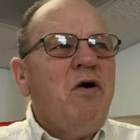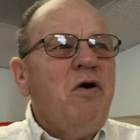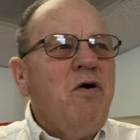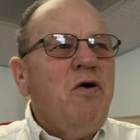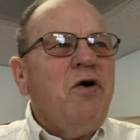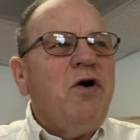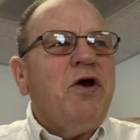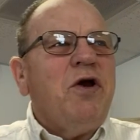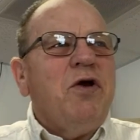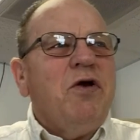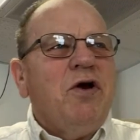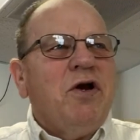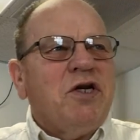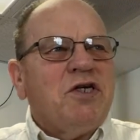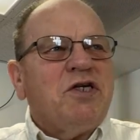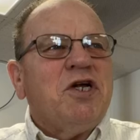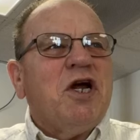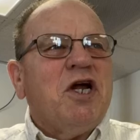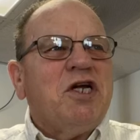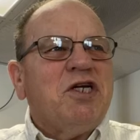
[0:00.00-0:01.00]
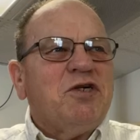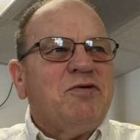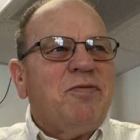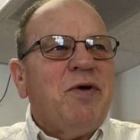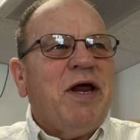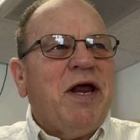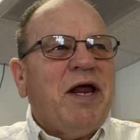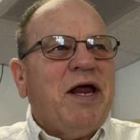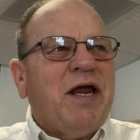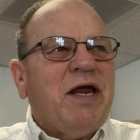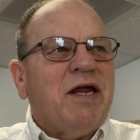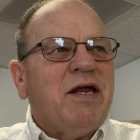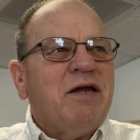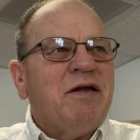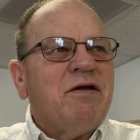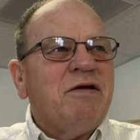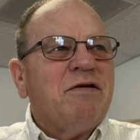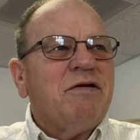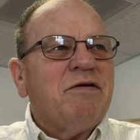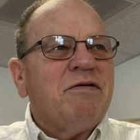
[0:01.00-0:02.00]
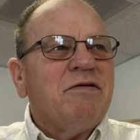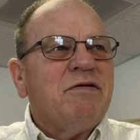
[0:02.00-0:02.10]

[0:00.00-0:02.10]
Who are you to judge me?